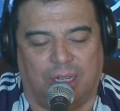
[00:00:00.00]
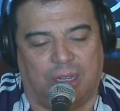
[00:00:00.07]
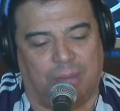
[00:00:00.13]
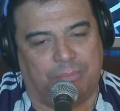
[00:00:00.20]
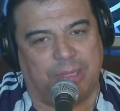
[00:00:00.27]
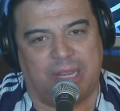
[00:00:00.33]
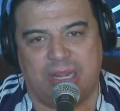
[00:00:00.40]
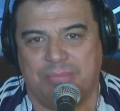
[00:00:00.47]

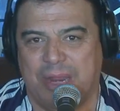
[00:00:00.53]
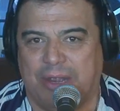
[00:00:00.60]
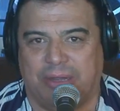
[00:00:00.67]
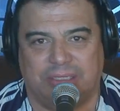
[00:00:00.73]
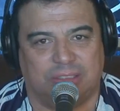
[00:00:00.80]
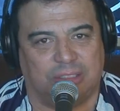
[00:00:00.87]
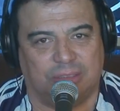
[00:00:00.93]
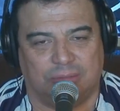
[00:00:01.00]
Oh, Bloody
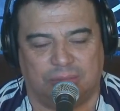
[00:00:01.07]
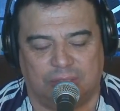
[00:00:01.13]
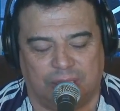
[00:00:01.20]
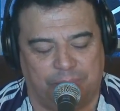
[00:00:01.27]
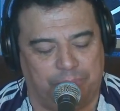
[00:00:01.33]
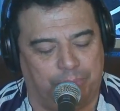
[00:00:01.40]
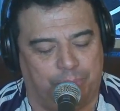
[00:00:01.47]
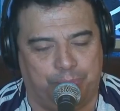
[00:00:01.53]
Marys, dude.
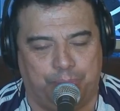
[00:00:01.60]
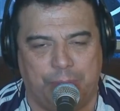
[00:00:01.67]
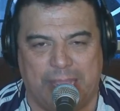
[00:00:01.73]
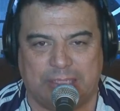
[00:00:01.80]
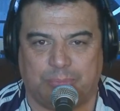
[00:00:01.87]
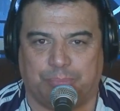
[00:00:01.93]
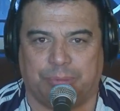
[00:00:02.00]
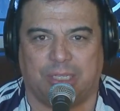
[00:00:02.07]
The
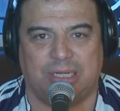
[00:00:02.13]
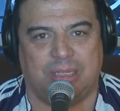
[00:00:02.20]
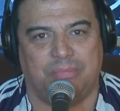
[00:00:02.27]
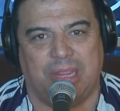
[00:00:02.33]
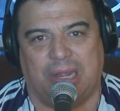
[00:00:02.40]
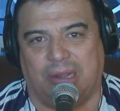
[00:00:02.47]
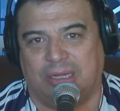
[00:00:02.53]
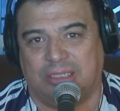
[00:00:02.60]
best
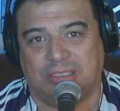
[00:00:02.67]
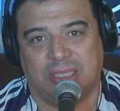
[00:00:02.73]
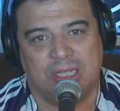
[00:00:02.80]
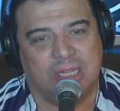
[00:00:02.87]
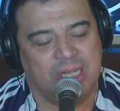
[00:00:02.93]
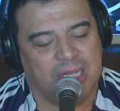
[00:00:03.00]
Bloody Marys.